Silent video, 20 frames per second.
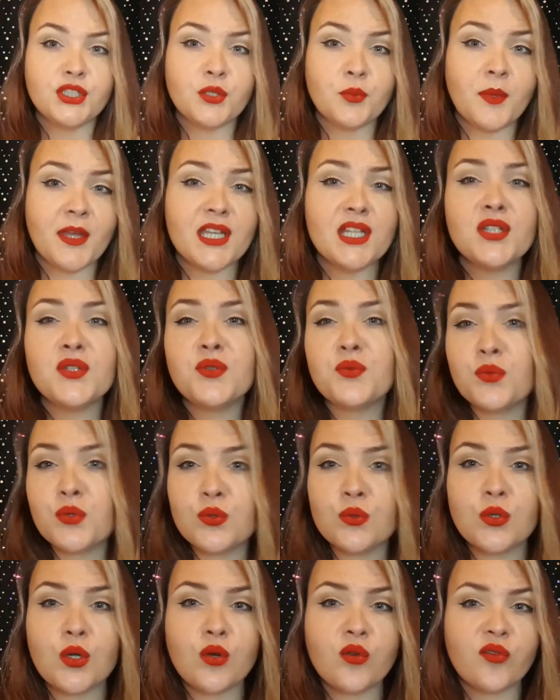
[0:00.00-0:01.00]
The O'Bannons'
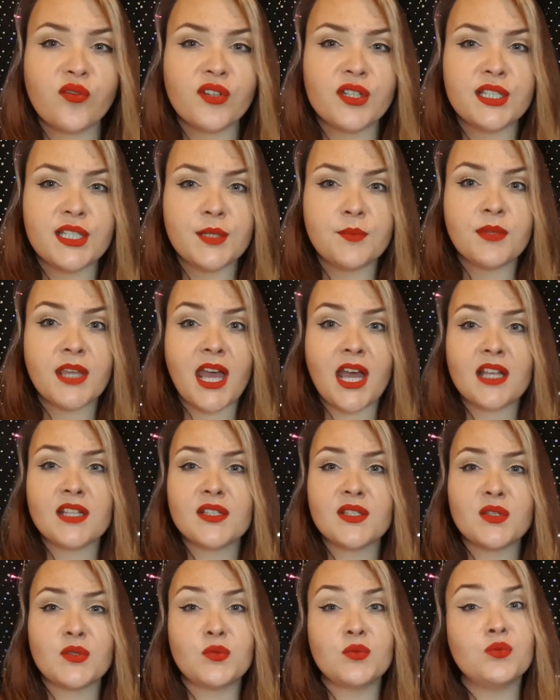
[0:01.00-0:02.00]
rule over Leap
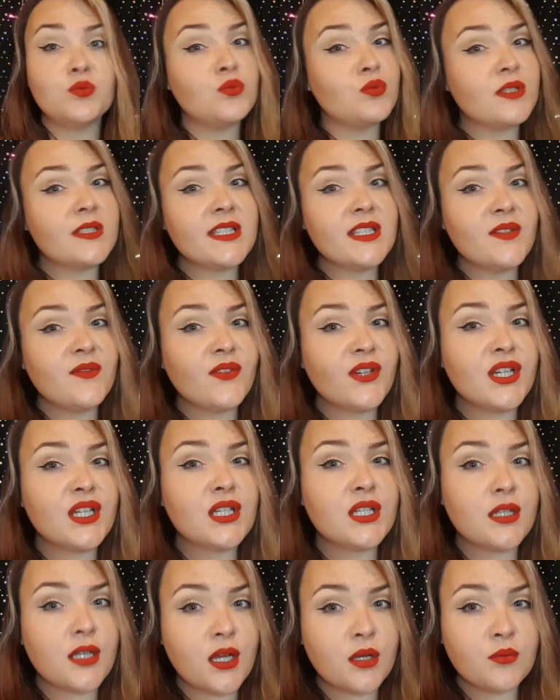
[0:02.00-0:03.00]
Castle wasn't a very
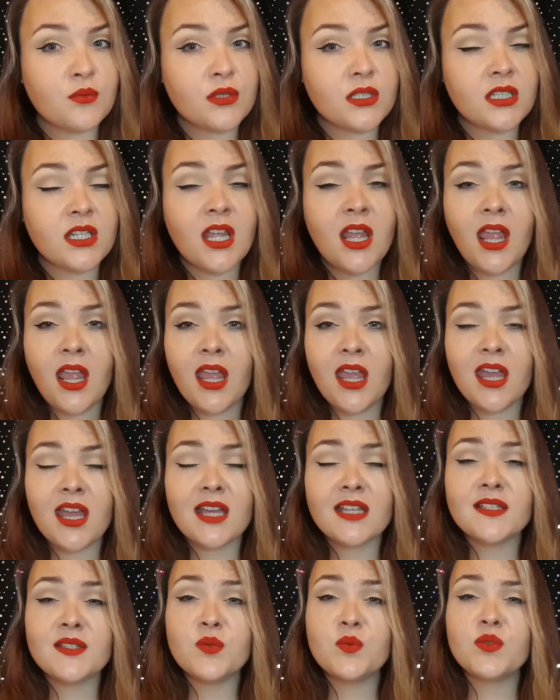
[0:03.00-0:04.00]
long one,
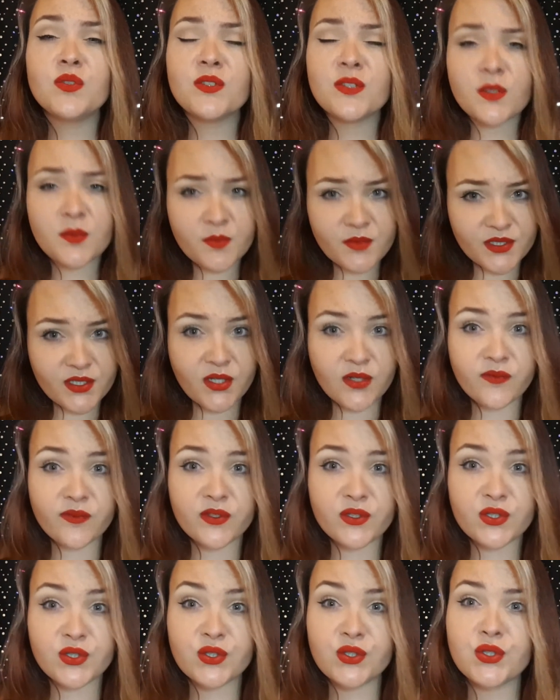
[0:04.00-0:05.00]
as they were
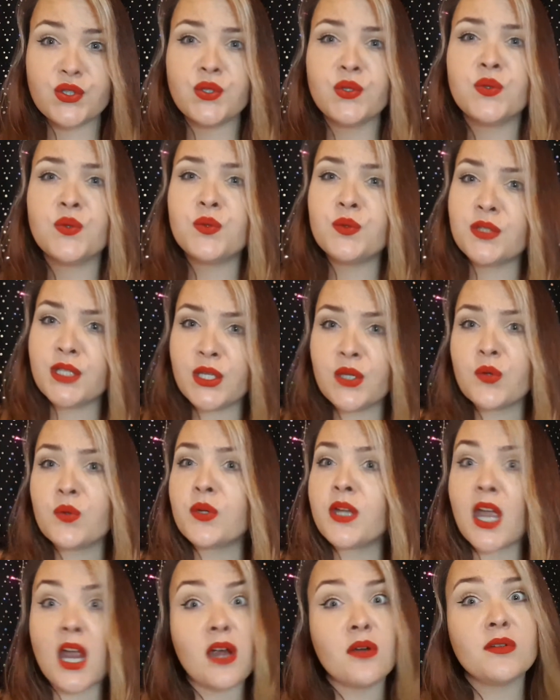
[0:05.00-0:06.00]
subservients to the
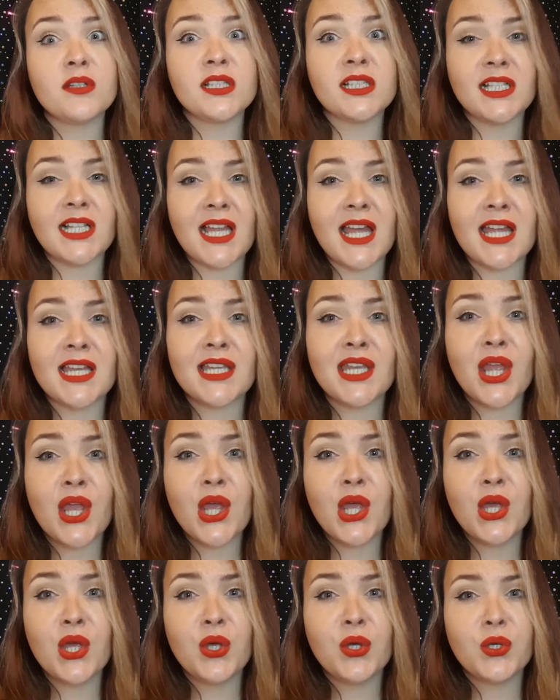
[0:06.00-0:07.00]
O'Carroll clan,
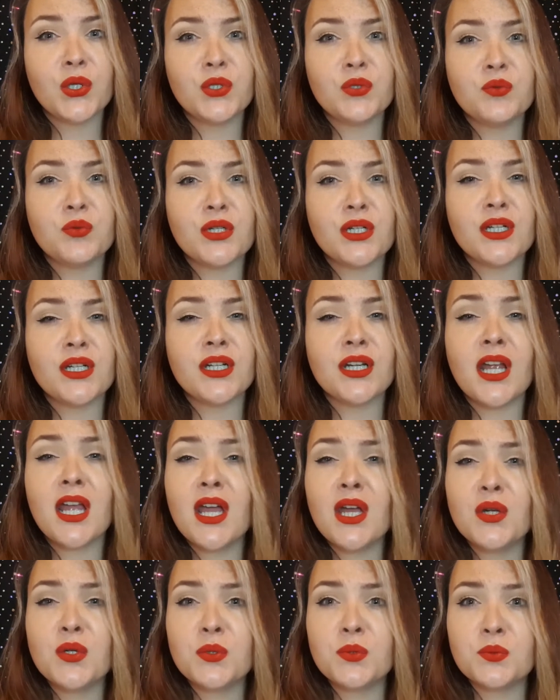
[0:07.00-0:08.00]
who were
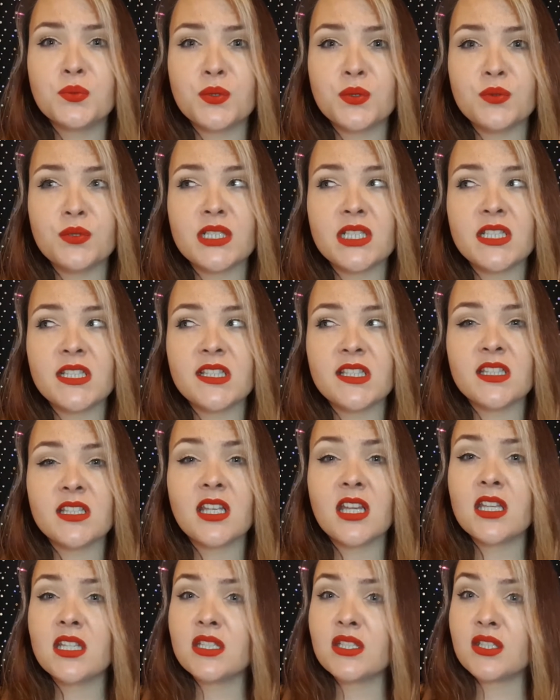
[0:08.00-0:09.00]
ruthless
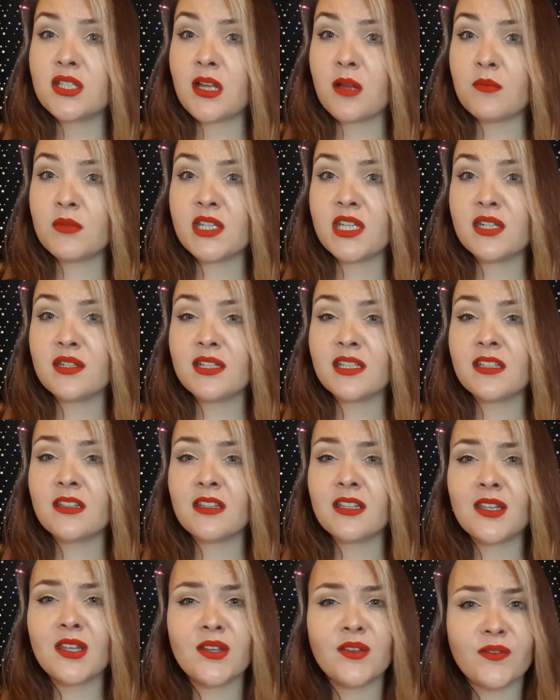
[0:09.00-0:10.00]
and
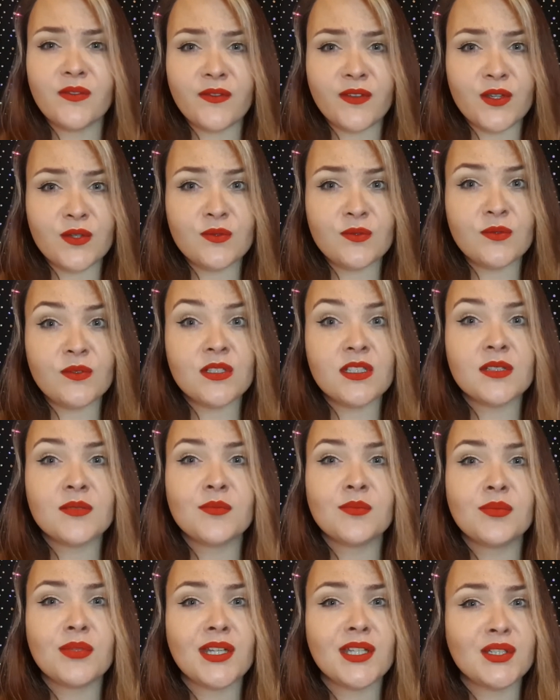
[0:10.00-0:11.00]
domineering, fueled
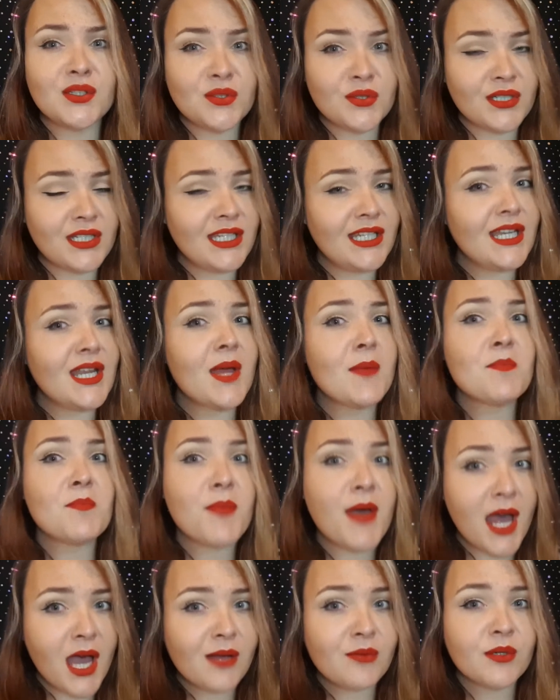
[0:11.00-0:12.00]
by greed and
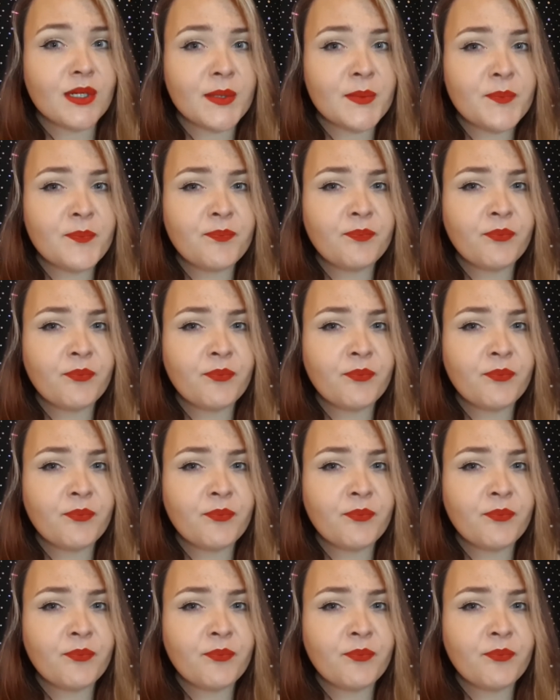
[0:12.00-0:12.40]
power.